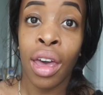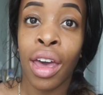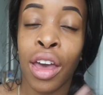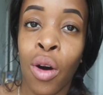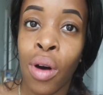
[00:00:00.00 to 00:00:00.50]

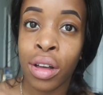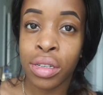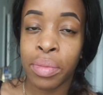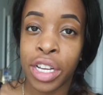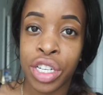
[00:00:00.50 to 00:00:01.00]
Hey y'all, welcome
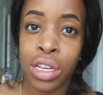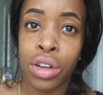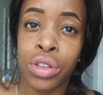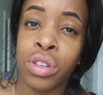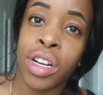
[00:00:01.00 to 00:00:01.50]
to my
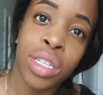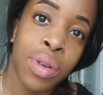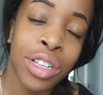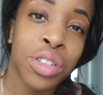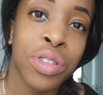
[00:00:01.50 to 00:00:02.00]
channel. So I just
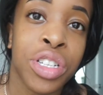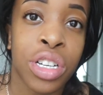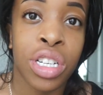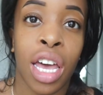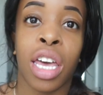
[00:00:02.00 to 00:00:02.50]
wanted to do a chit
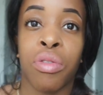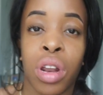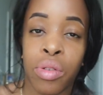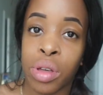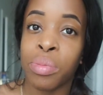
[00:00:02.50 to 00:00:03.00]
chat get
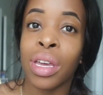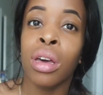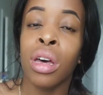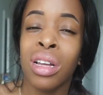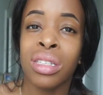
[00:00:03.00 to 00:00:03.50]
ready with me
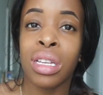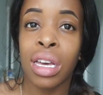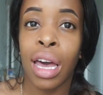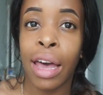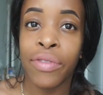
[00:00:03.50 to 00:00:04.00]

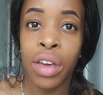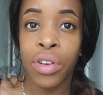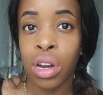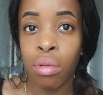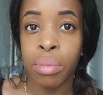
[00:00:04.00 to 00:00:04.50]
today. I've never
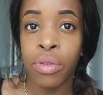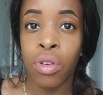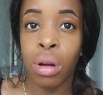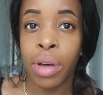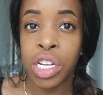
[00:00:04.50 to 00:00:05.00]
done one
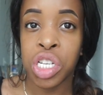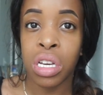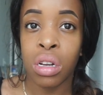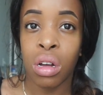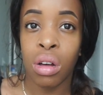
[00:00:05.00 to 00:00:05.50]
before on my
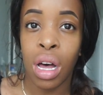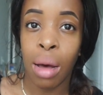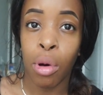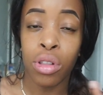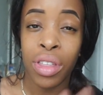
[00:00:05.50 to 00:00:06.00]
channel.
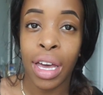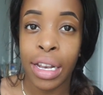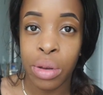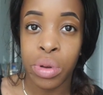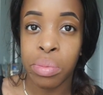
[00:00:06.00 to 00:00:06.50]
Only thing I
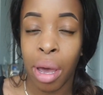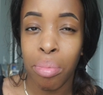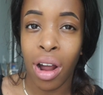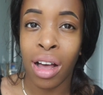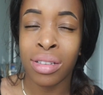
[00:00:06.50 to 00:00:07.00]
did was my
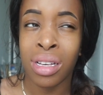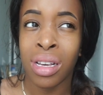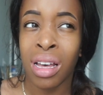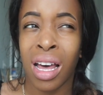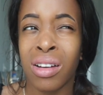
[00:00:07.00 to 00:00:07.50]
brows.
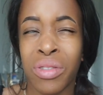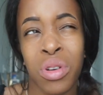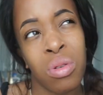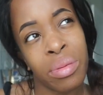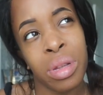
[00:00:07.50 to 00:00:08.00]
I don't even
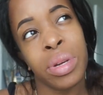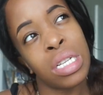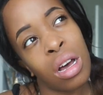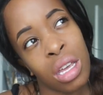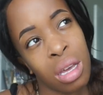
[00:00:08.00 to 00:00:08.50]
know what I'm gonna be
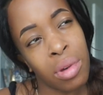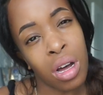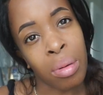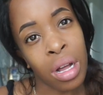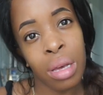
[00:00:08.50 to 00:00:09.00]
talking about.
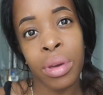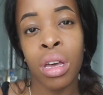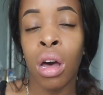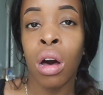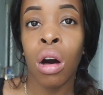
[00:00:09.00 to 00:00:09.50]
I'll probably
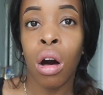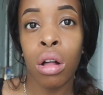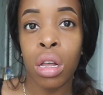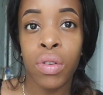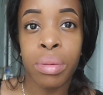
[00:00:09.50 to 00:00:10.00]
be
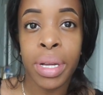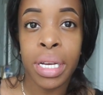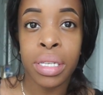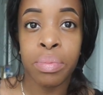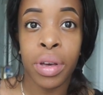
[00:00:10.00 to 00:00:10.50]
all over the
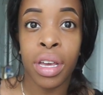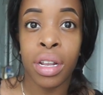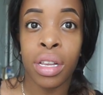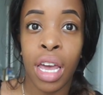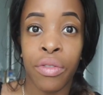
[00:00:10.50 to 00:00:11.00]
place, but
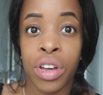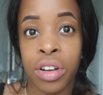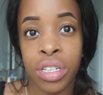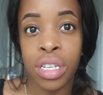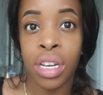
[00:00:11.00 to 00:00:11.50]
yeah, if you're
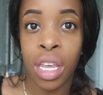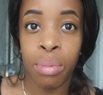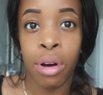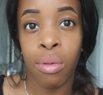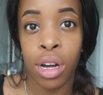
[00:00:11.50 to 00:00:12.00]
interested,
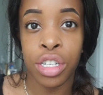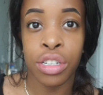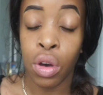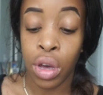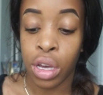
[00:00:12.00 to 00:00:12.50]
keep on watching.
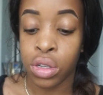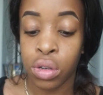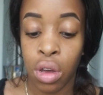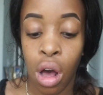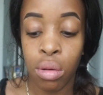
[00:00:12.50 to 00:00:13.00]
Okay, so
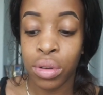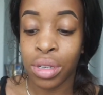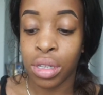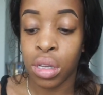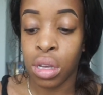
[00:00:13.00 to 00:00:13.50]
y'all will
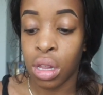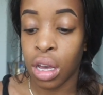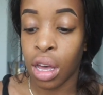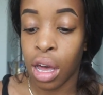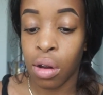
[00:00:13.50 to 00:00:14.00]
see,
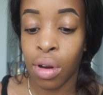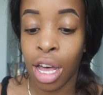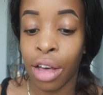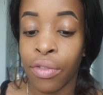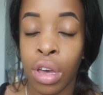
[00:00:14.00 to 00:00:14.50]
like, I don't
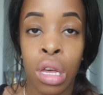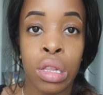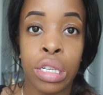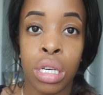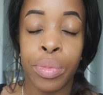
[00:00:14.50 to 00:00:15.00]
have
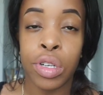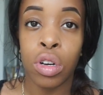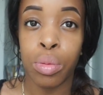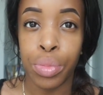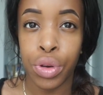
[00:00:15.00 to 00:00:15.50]
the
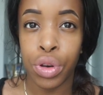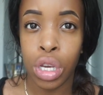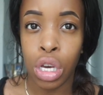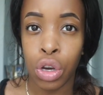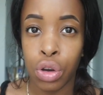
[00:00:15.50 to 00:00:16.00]
typical
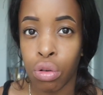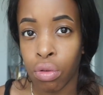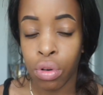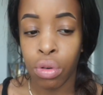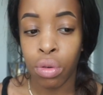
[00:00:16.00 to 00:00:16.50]
beauty
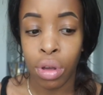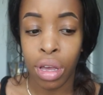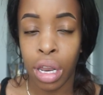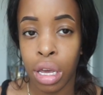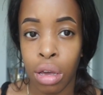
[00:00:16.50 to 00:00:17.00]
guru
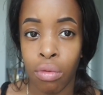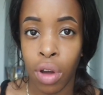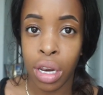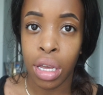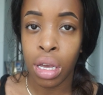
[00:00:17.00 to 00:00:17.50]
getting
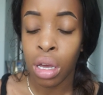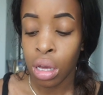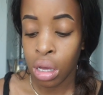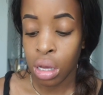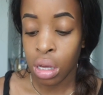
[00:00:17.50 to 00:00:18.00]
ready
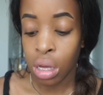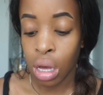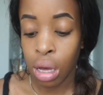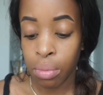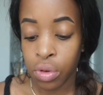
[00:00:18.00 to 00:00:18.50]

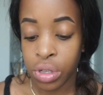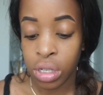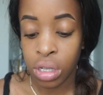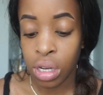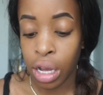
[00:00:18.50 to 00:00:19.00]

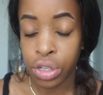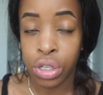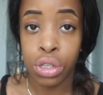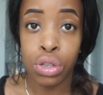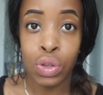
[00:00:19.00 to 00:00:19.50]
routine. I
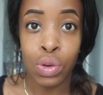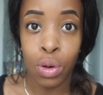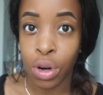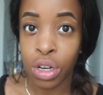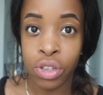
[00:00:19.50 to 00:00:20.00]
just do
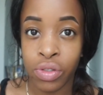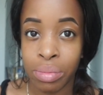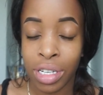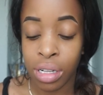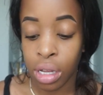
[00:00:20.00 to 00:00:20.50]
what works for me.